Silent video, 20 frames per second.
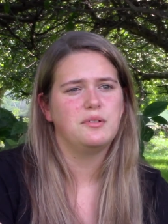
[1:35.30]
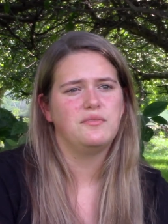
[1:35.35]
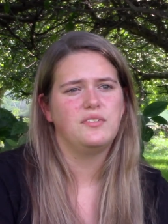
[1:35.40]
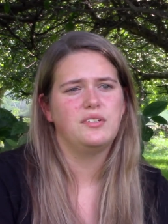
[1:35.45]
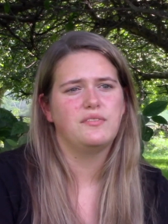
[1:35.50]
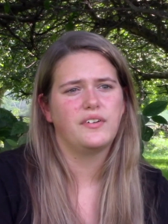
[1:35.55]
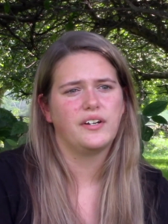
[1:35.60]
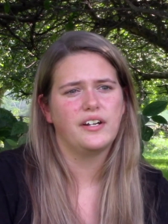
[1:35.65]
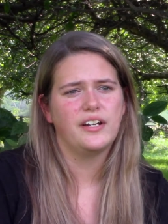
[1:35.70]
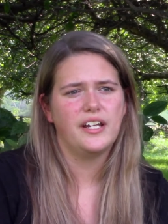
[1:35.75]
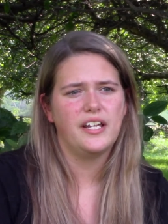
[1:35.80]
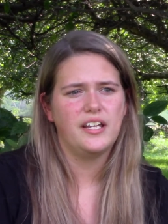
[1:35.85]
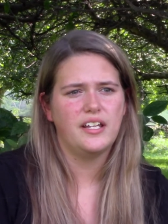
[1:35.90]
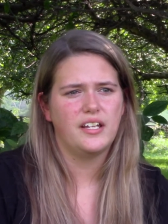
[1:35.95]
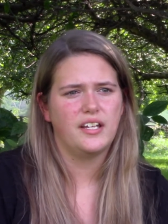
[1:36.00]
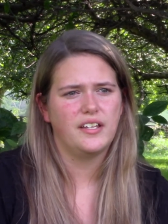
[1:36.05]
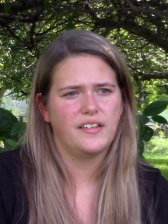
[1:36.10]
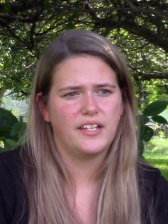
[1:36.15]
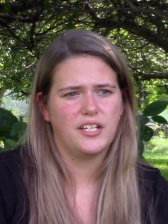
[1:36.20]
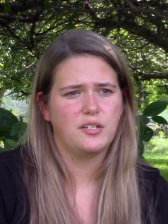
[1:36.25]
be
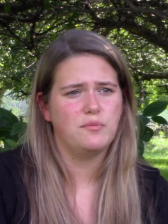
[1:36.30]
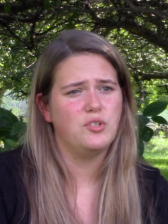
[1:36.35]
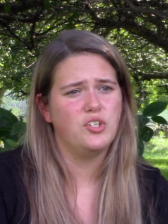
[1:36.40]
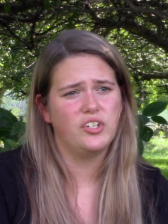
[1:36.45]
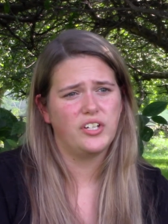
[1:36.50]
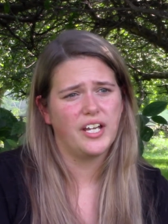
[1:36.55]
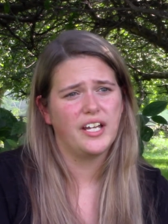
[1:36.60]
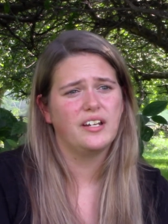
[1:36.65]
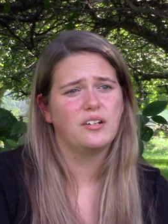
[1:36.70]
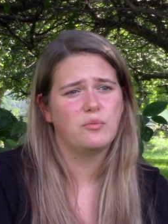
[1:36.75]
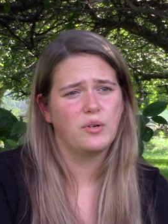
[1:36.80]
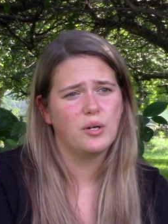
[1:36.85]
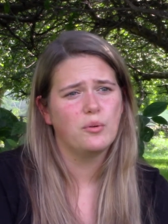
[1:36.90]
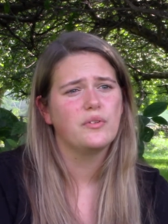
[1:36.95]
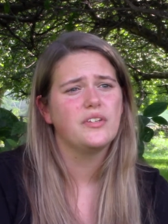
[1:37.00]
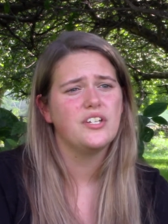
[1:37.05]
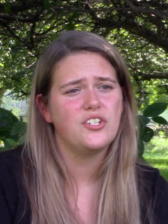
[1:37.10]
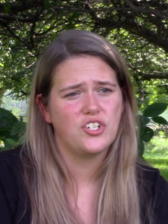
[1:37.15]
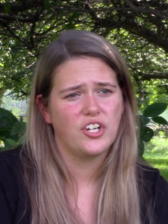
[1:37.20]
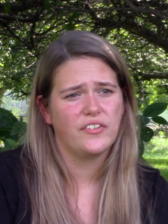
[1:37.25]
they communicated well
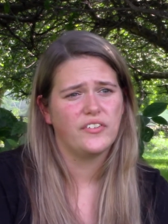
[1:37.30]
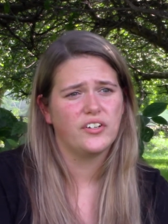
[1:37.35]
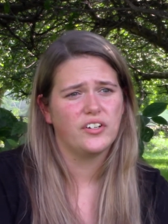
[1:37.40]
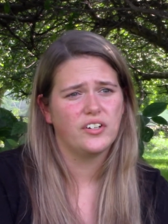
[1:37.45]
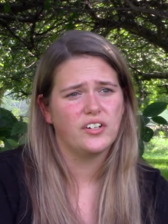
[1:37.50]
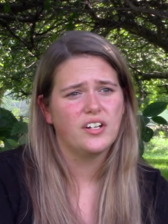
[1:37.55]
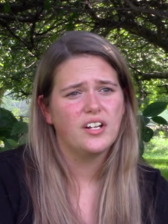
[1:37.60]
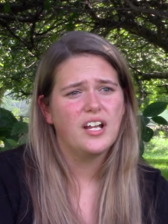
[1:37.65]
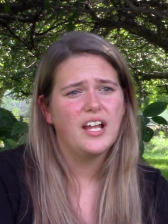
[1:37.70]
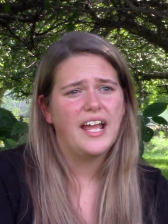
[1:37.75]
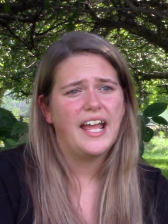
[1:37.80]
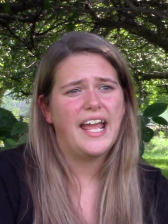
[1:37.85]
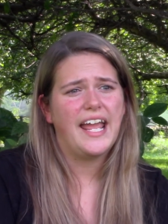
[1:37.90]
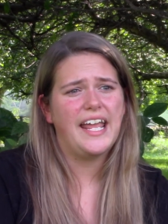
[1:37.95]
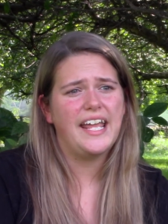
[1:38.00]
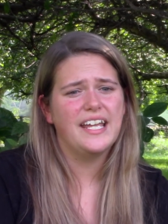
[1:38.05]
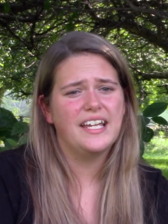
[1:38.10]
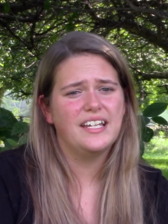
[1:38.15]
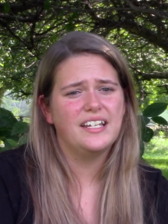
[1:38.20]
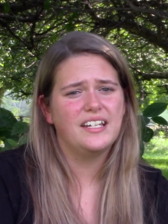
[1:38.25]
with each other,
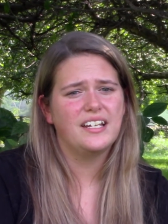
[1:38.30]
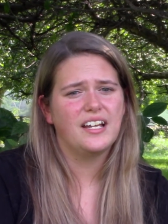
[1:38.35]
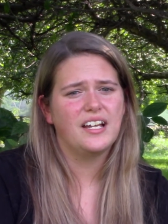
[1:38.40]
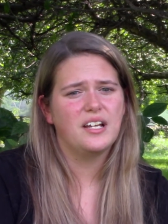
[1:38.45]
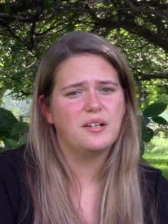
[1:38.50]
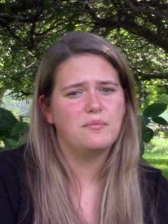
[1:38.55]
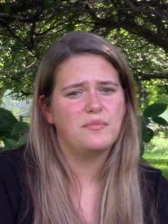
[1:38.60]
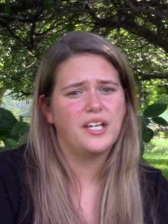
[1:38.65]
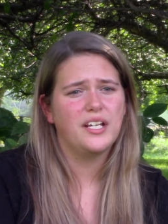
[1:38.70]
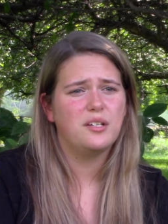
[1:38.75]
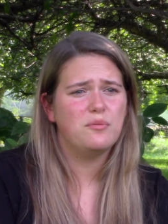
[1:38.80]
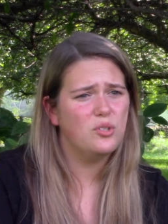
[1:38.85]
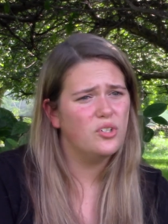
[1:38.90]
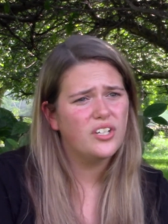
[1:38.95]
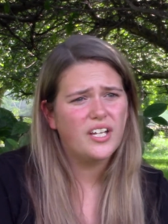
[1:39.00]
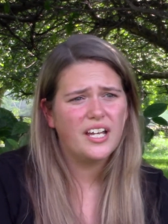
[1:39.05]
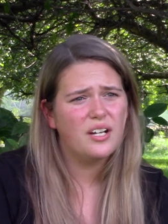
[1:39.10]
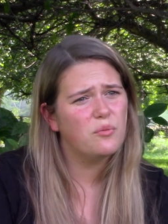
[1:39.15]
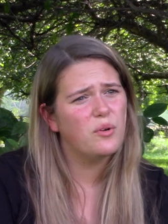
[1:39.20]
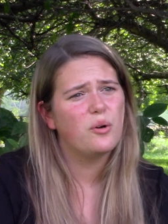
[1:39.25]
and they
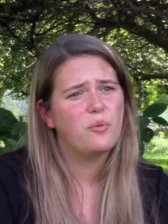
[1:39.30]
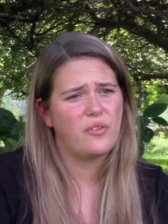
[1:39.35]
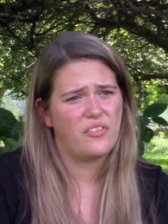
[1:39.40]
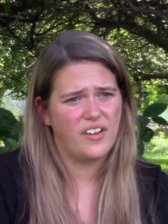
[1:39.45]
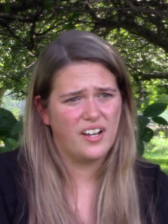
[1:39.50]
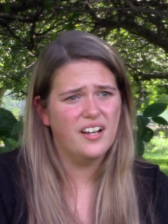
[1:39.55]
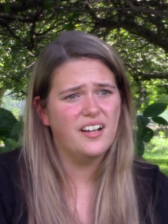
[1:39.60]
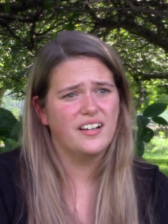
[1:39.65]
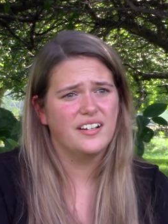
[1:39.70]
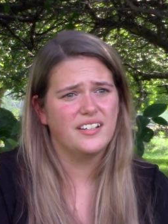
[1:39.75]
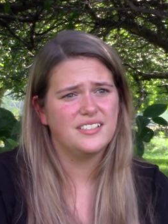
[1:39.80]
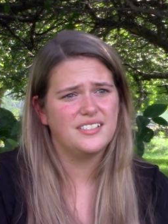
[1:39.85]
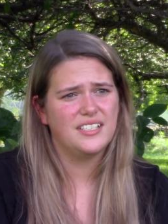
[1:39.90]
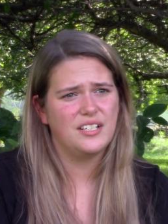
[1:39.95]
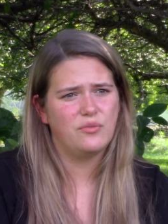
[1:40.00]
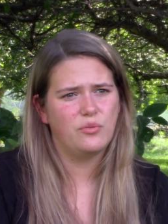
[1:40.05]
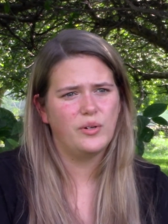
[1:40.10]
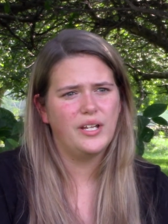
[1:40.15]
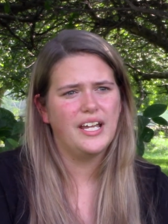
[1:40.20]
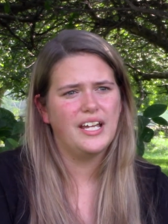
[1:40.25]
communicated well with us.
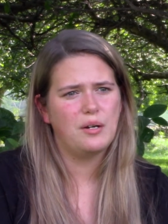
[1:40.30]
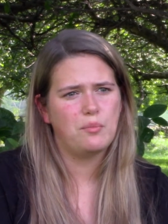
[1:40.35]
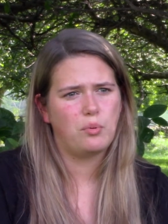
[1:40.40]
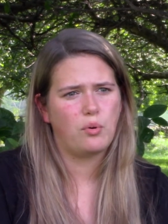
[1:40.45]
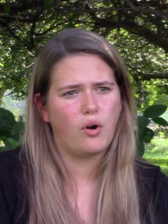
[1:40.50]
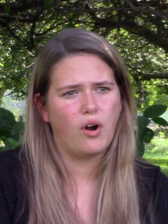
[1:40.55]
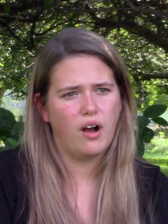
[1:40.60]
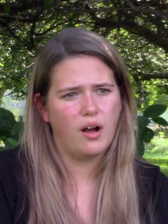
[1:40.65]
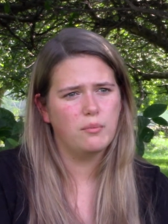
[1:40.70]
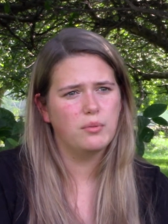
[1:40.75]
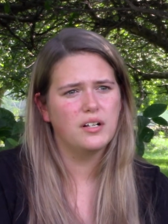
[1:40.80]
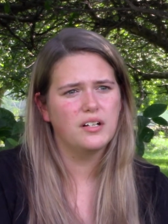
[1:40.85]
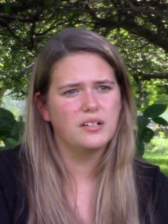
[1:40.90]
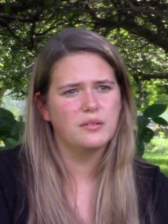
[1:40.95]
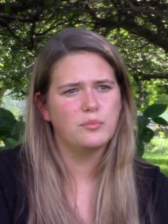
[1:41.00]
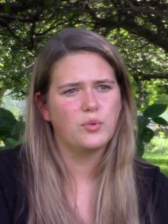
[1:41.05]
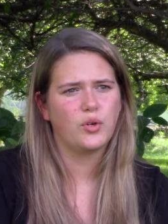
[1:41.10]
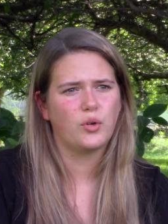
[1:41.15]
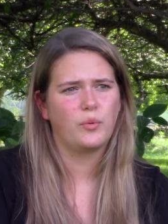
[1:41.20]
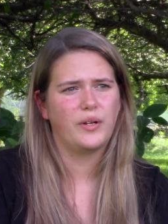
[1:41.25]
If we had a
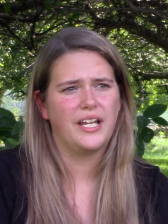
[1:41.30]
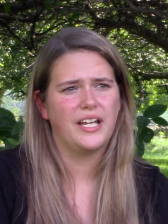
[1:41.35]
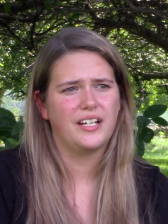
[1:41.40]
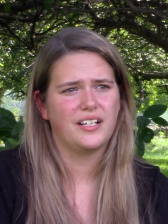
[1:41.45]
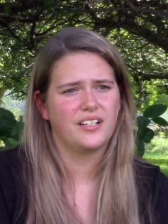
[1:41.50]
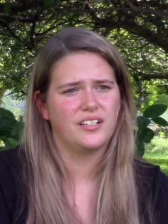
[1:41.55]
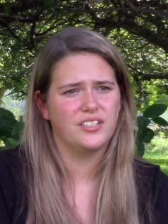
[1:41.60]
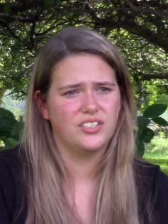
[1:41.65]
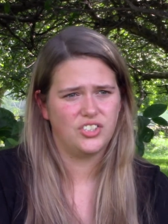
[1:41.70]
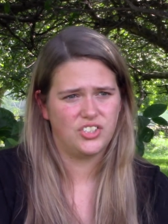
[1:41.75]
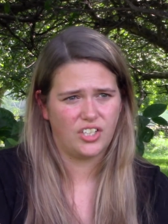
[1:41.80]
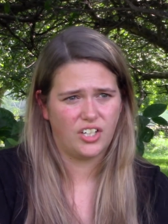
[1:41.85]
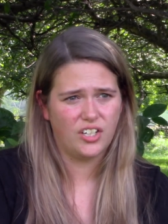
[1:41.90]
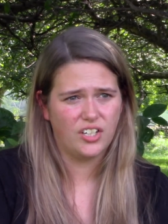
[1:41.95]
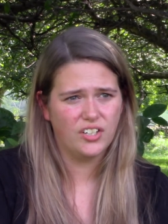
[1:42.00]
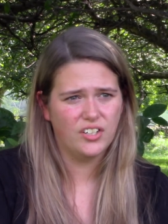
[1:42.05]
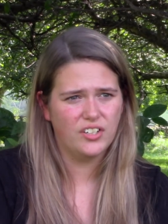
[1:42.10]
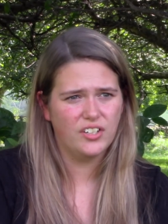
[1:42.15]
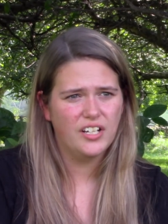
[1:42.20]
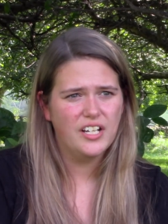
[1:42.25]
problem or we had a
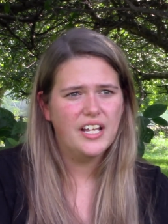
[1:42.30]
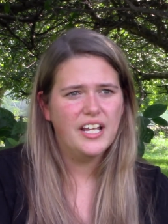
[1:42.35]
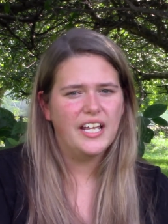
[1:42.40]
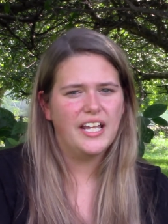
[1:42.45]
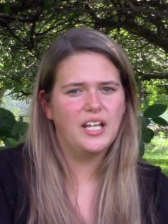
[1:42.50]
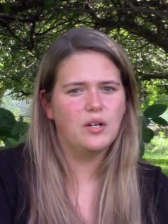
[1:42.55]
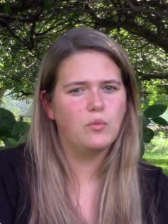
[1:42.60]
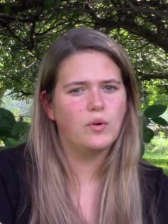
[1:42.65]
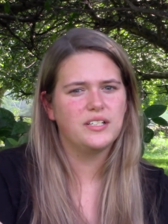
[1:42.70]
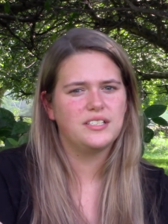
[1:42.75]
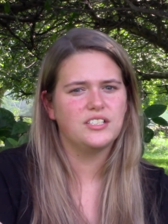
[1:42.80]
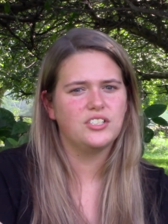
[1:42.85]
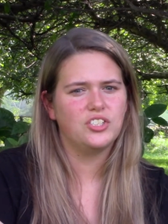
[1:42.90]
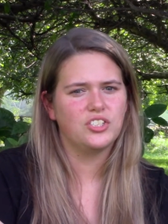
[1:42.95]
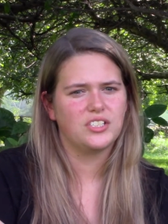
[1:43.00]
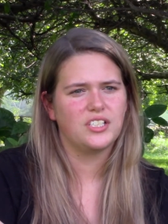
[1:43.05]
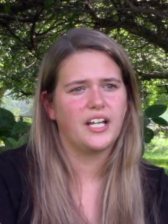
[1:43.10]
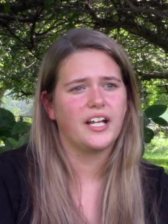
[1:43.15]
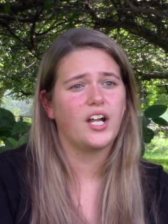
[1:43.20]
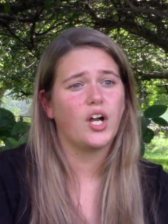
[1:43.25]
concern, it wasn't
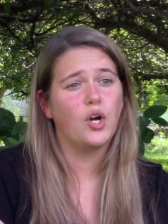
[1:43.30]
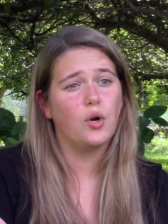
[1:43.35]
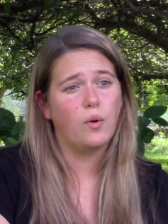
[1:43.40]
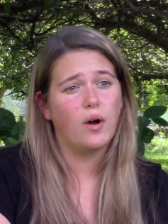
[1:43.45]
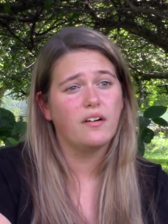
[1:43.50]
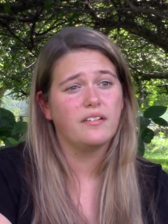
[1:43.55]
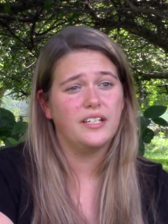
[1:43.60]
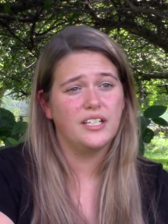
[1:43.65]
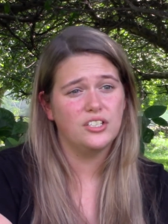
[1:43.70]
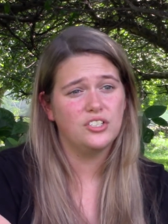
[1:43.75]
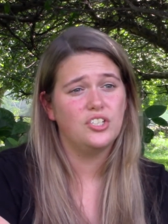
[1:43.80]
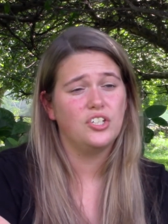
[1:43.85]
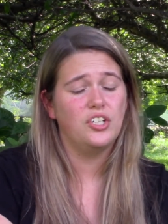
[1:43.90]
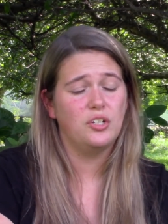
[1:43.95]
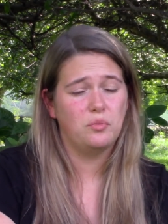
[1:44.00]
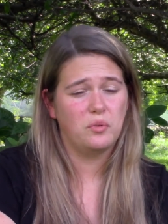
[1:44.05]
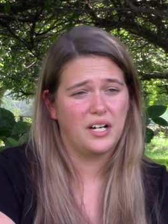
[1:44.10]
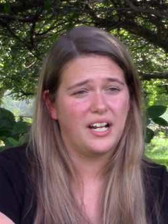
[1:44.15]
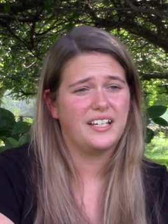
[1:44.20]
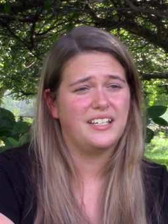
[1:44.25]
just like, oh, I'll get to
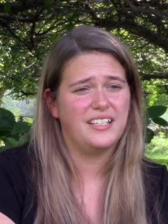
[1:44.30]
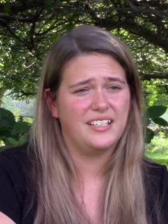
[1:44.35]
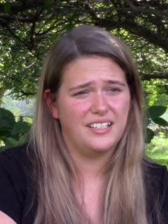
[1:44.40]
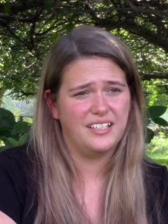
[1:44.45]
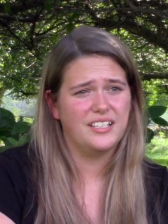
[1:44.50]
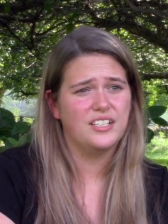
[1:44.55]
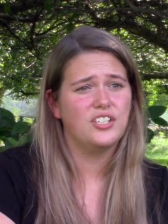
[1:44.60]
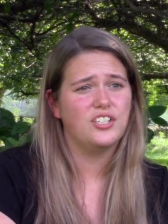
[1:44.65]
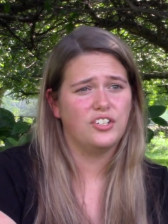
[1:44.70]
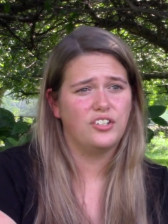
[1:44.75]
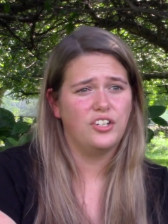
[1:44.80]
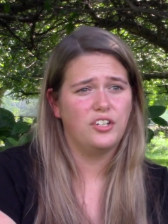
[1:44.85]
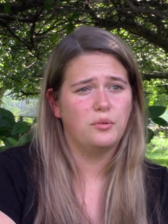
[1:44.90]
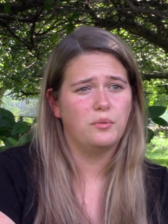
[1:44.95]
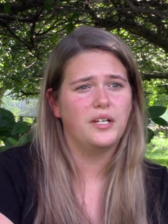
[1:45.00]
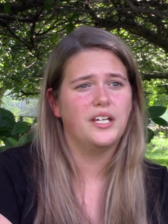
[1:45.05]
you when I can get to you.